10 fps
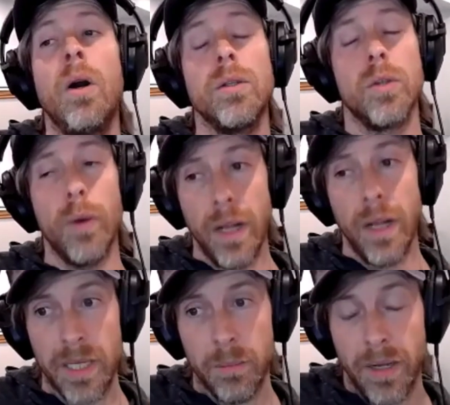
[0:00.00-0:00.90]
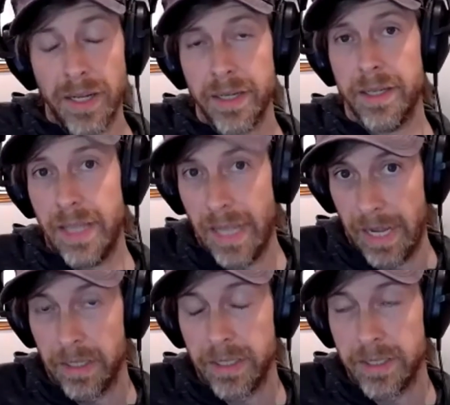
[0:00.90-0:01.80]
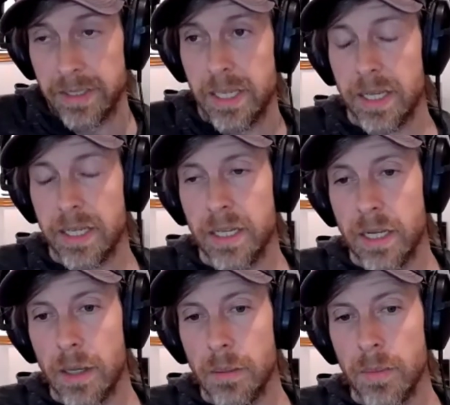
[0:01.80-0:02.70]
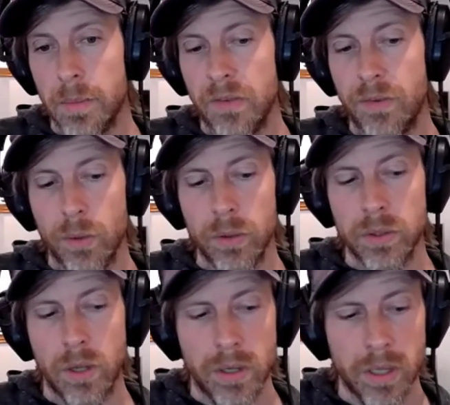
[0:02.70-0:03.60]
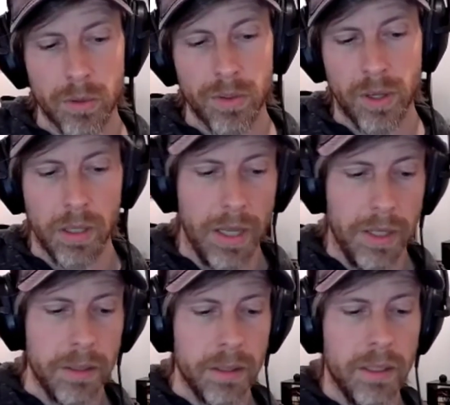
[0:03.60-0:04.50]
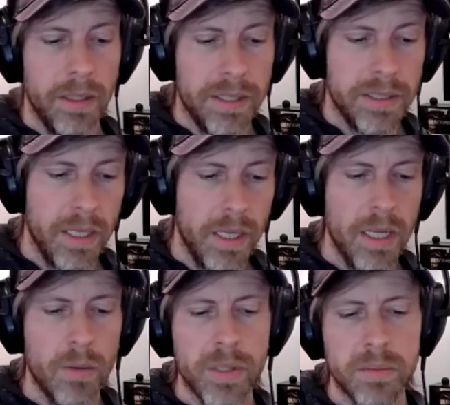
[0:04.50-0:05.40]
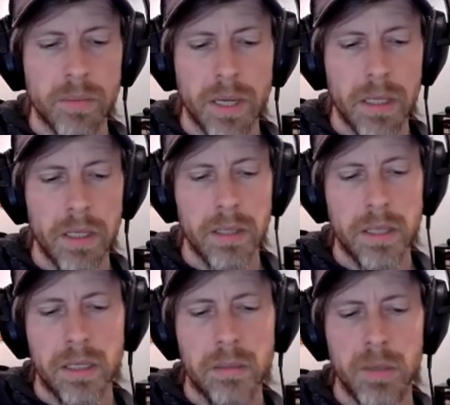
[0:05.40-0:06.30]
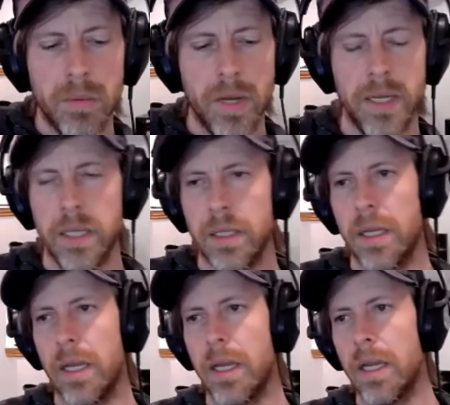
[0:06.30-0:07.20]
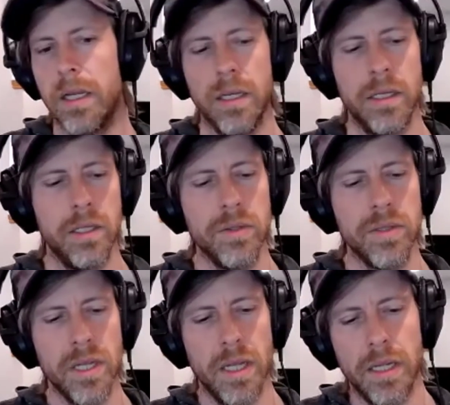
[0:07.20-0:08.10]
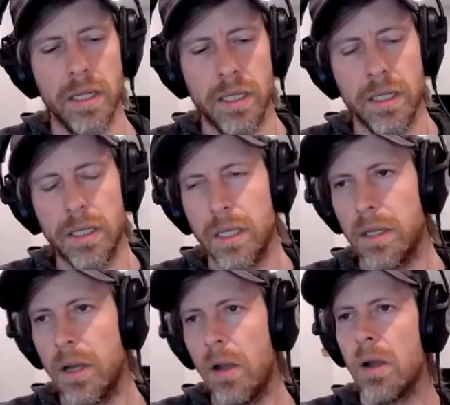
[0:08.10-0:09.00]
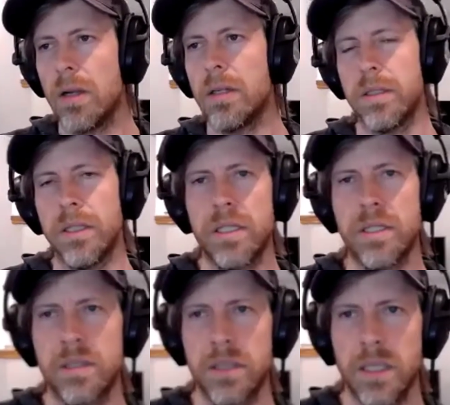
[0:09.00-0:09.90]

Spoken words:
So what I mean by that is that if you're talking with the client and they say, hey, when's my thing going to be ready? And you say, oh, it's